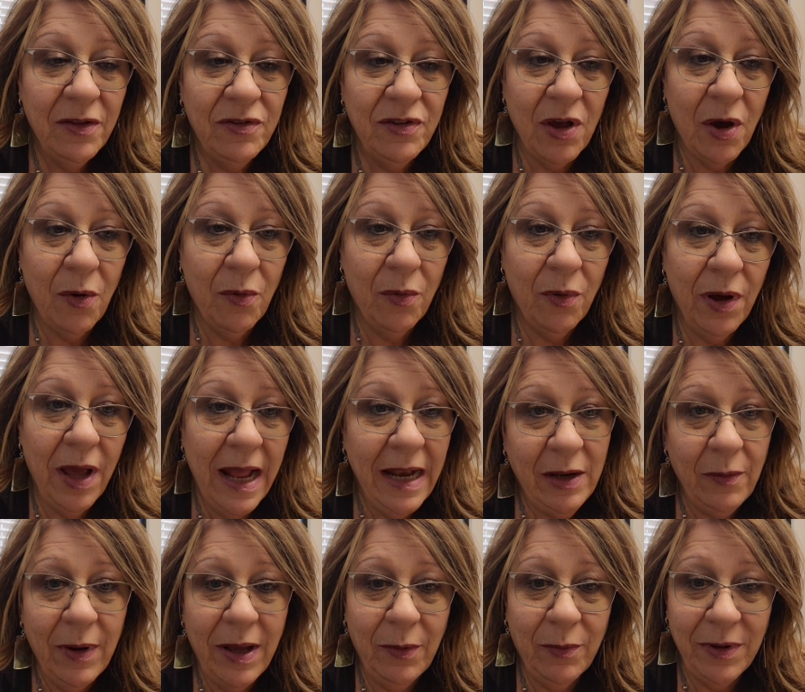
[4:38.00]
so
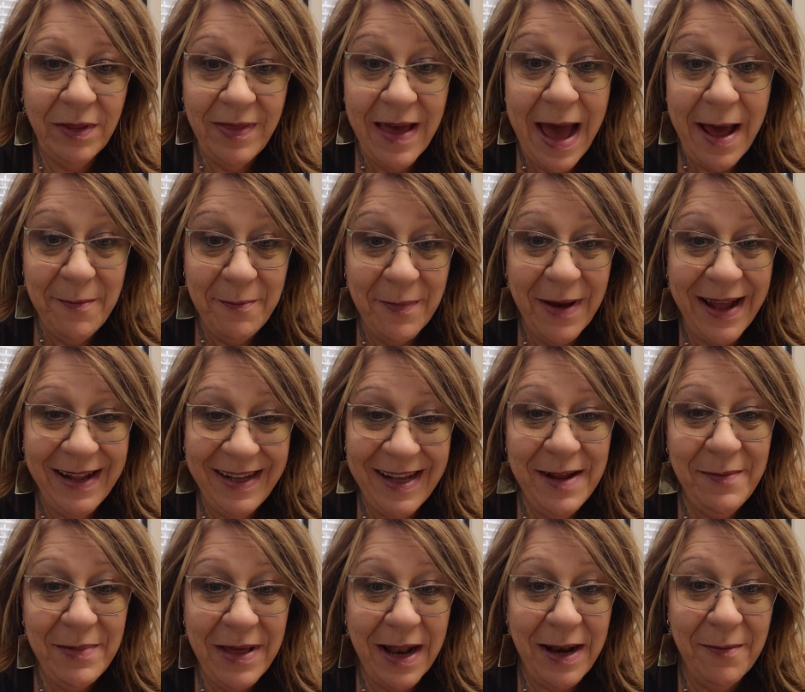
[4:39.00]
anyway, with that in mind,
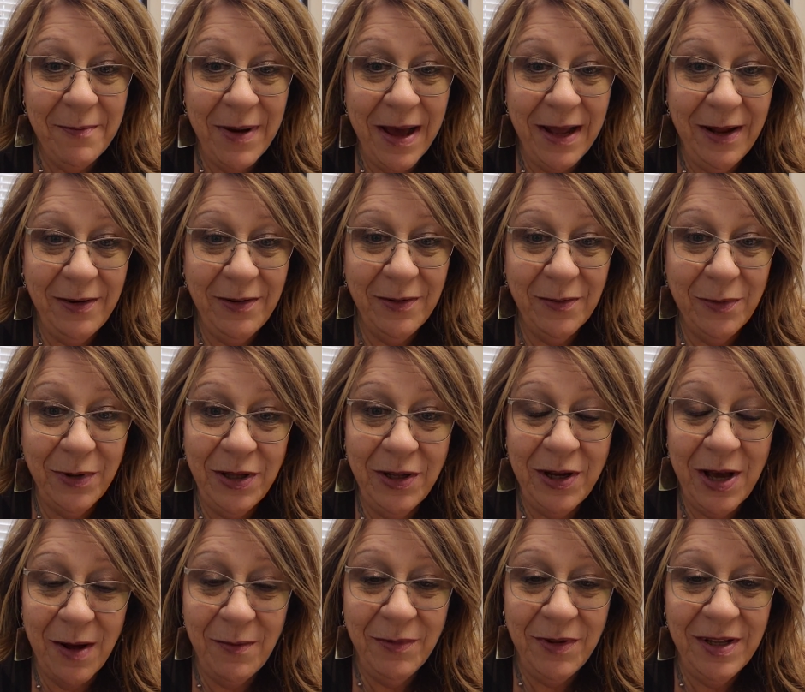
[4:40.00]
keep that in mind when you
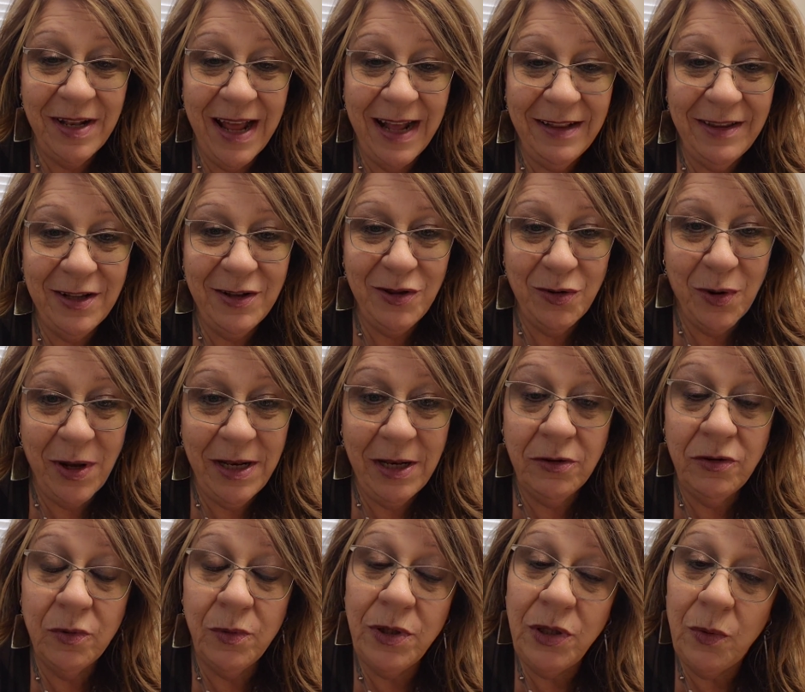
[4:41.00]
come tonight to join
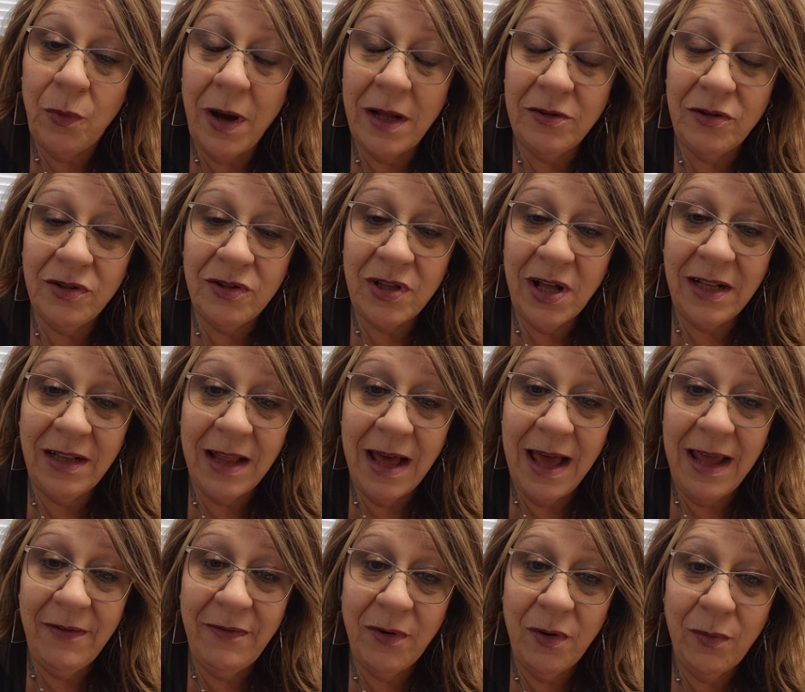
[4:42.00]
us or when you watch us on
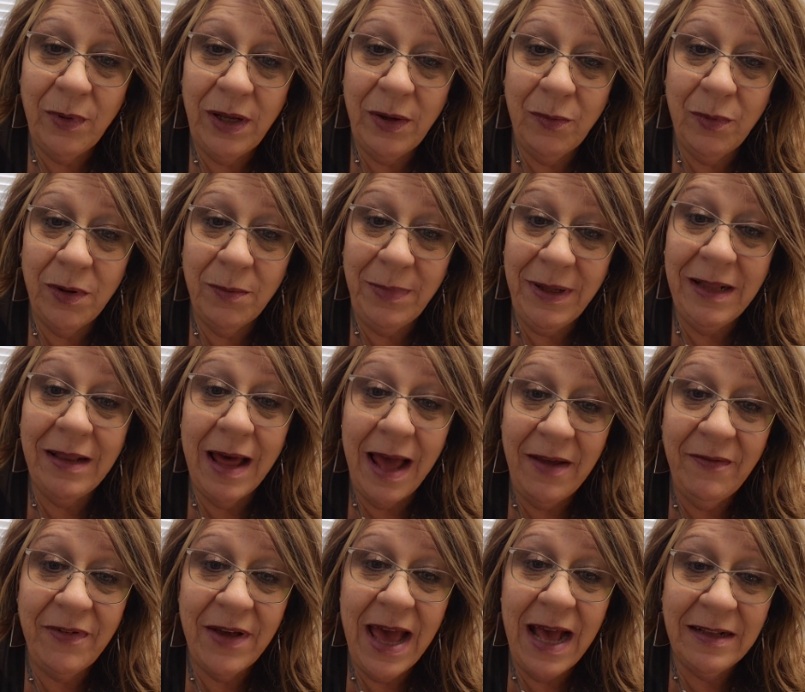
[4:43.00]
live. We will be
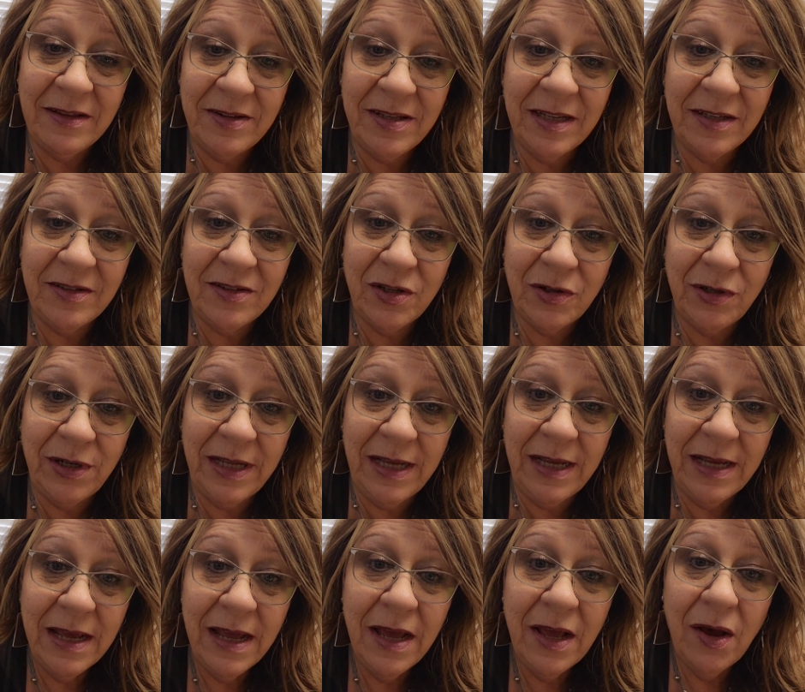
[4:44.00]
live at
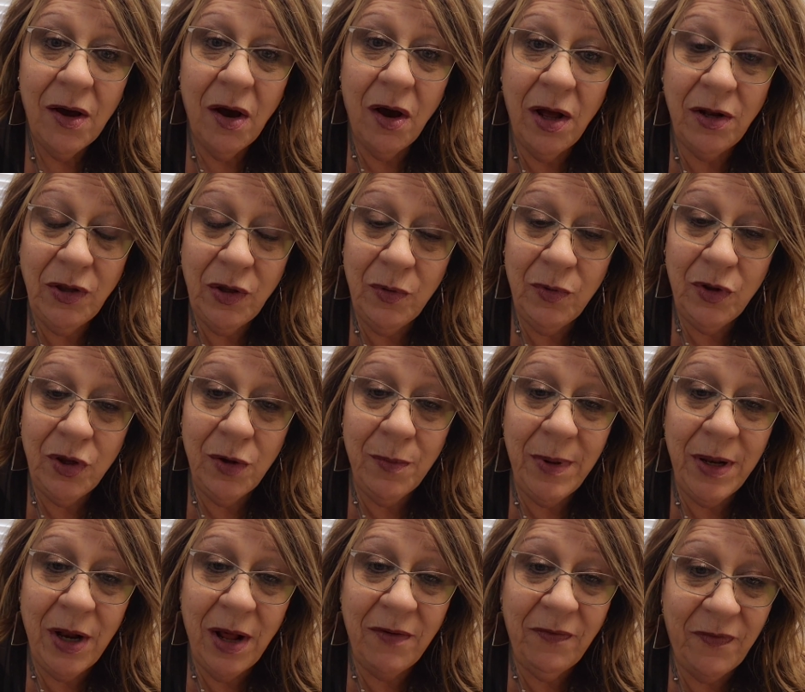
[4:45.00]
6:30 on
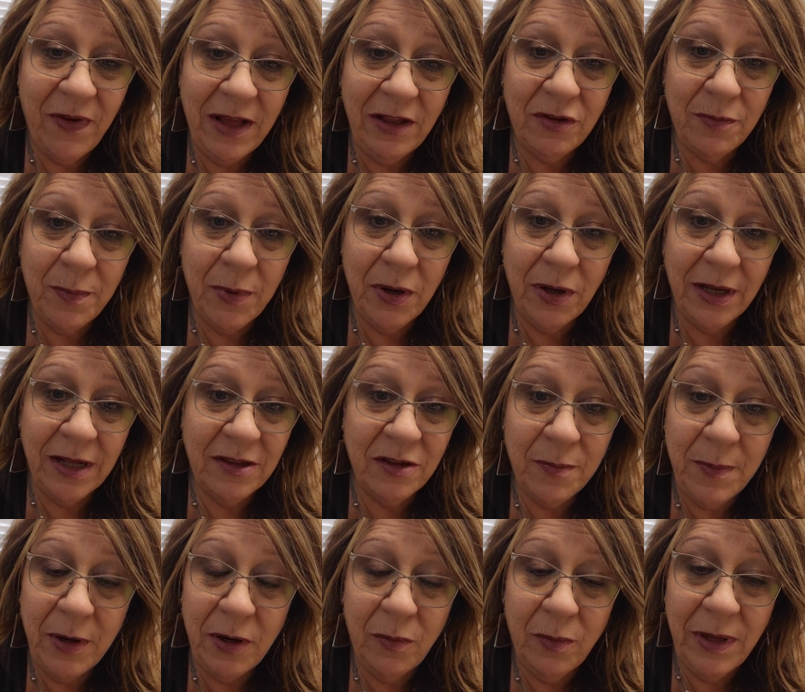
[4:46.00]
YouTube and on Facebook at
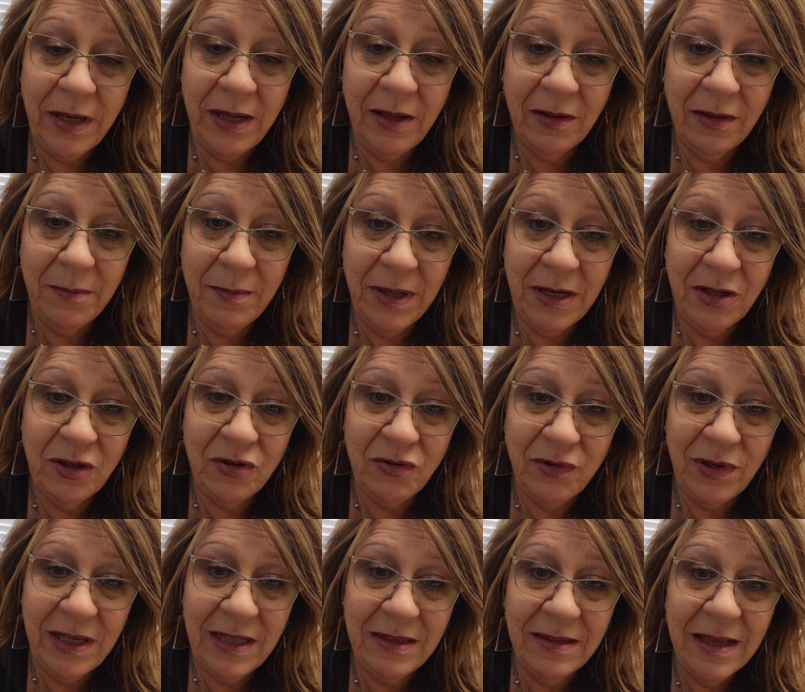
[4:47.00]
Spirit Wind Healing
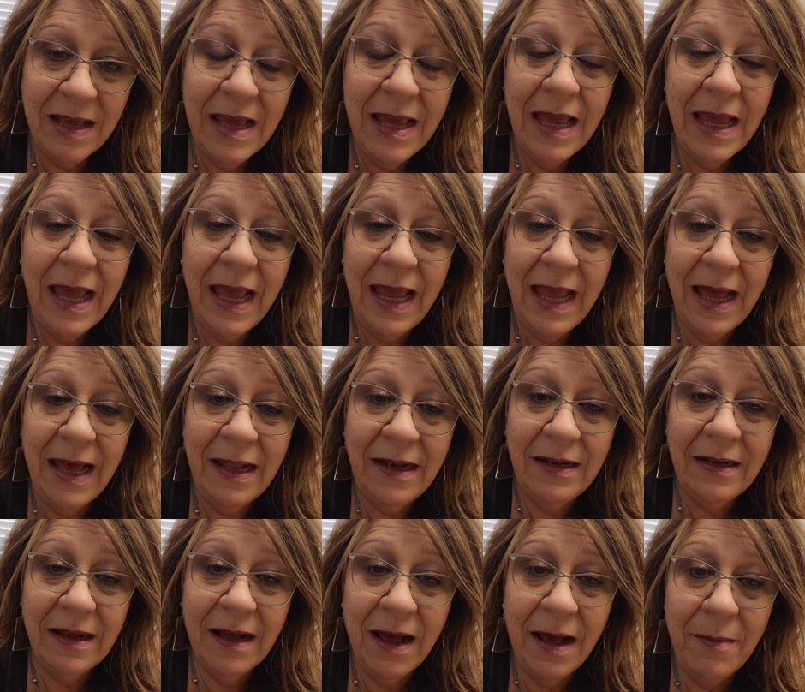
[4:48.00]
Ministries,
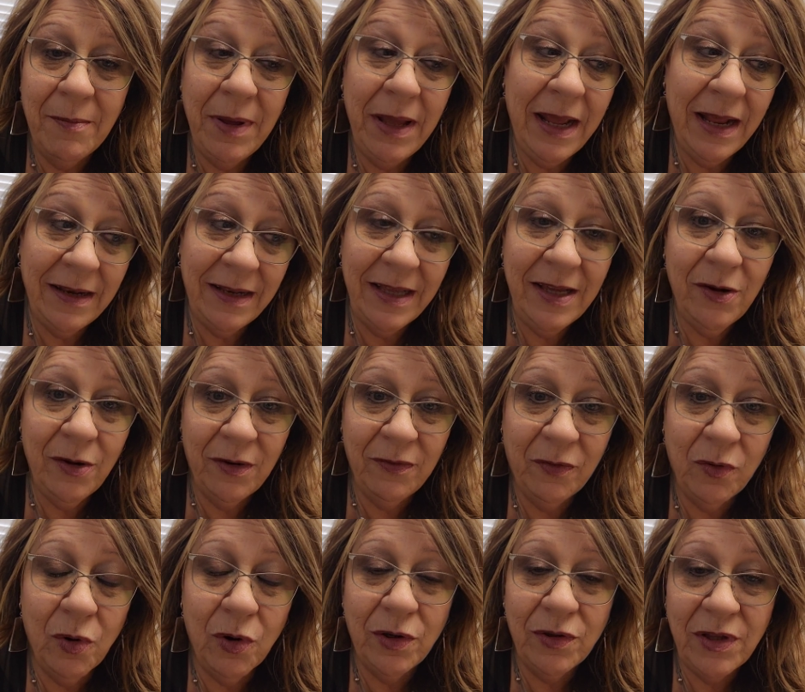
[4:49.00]
and here,
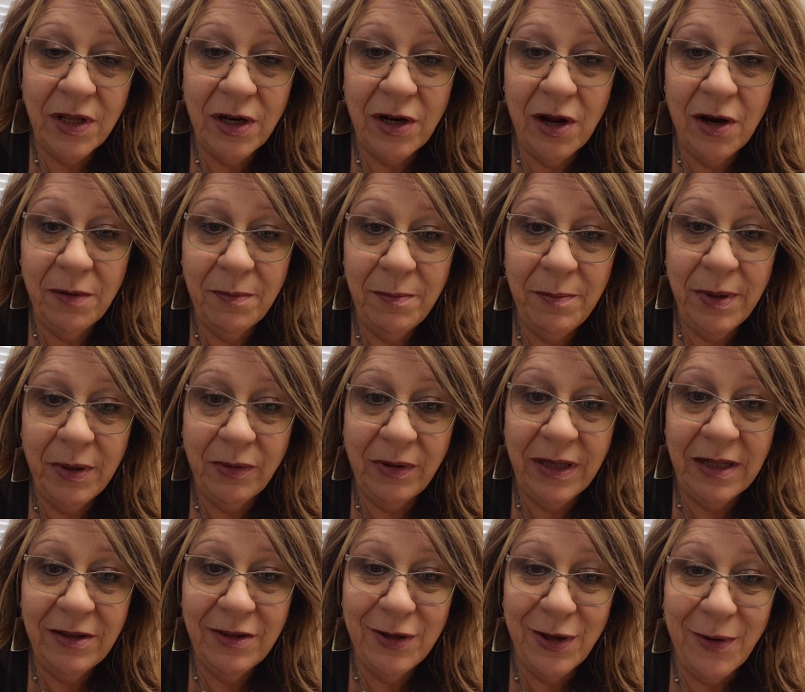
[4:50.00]
of course, in our
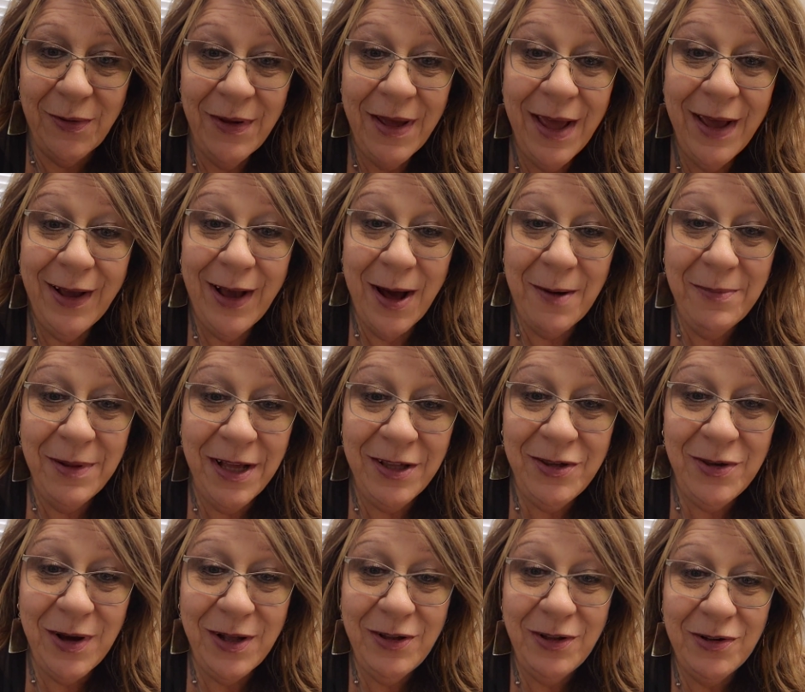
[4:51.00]
building. So God
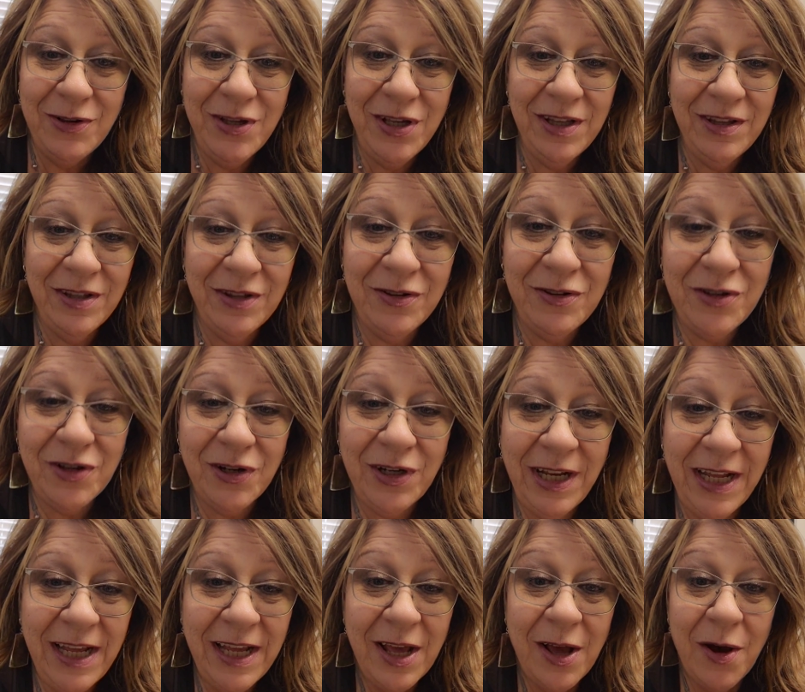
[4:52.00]
bless you on your Jesus
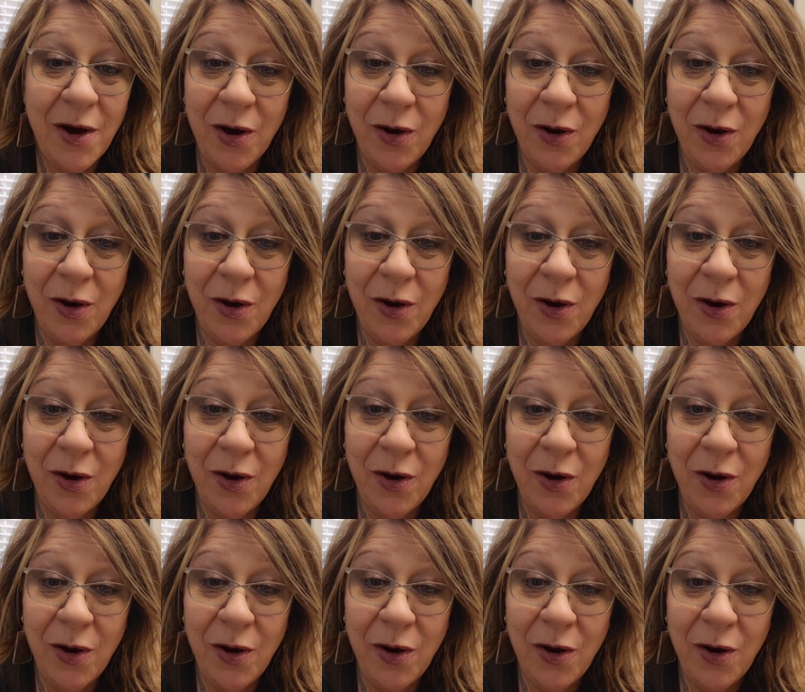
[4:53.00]
journey.